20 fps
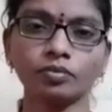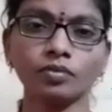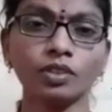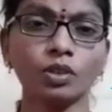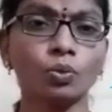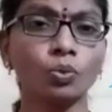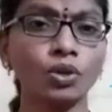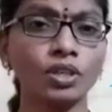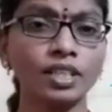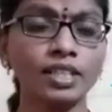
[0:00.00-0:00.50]

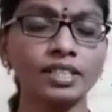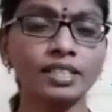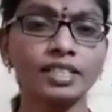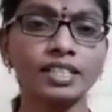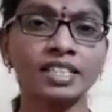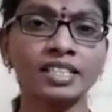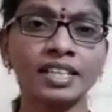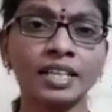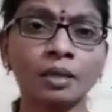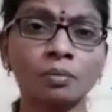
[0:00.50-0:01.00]
What is
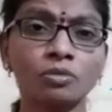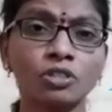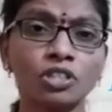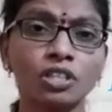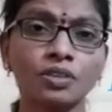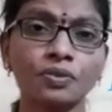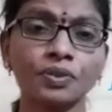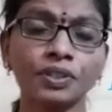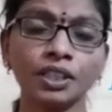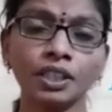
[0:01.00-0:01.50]
its name,
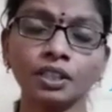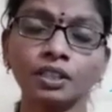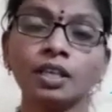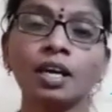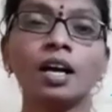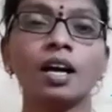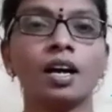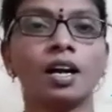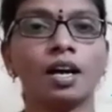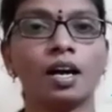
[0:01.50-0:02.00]
children?
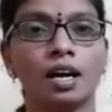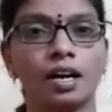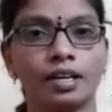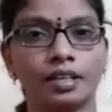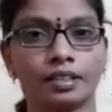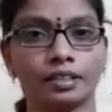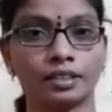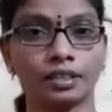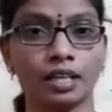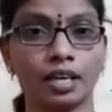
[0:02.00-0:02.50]

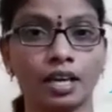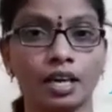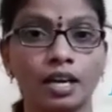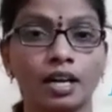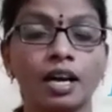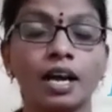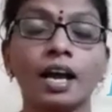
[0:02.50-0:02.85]
Eartha.